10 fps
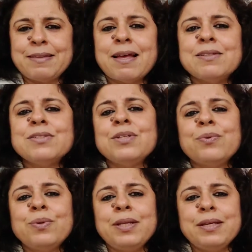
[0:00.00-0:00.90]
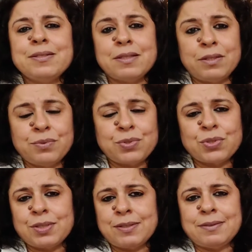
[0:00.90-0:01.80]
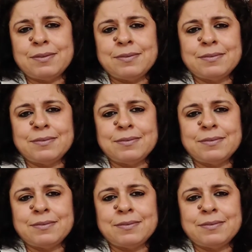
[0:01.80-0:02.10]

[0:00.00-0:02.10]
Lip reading: That is the only solution